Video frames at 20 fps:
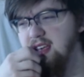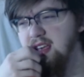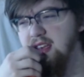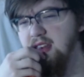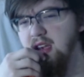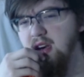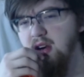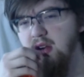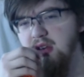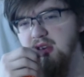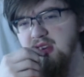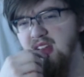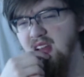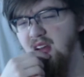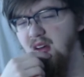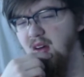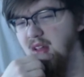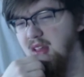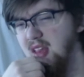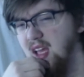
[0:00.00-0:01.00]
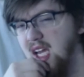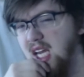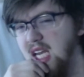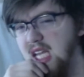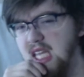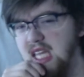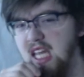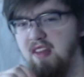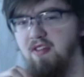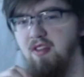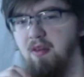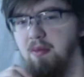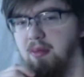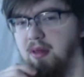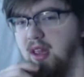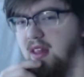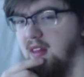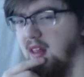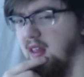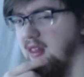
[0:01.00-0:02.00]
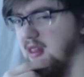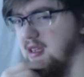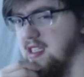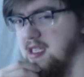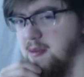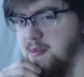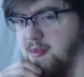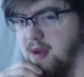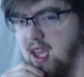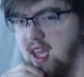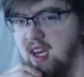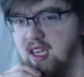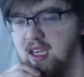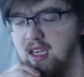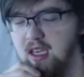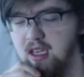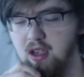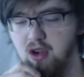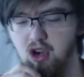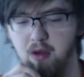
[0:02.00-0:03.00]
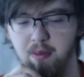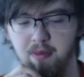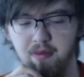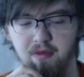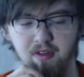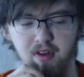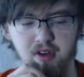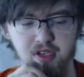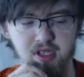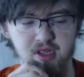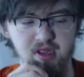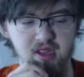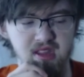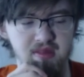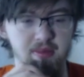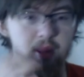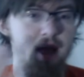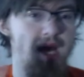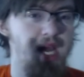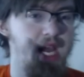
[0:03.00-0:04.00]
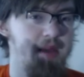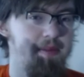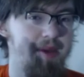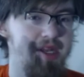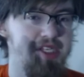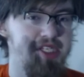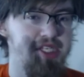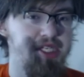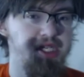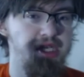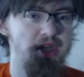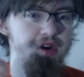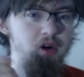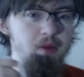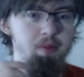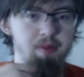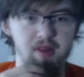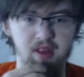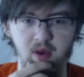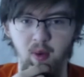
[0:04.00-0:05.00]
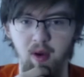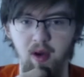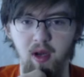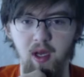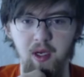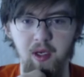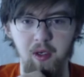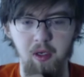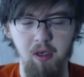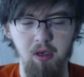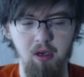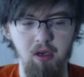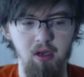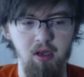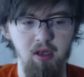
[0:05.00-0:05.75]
the end of the sale is kind of safe for playing like the Japan and Europe versions. But like I mentioned, Europe is going under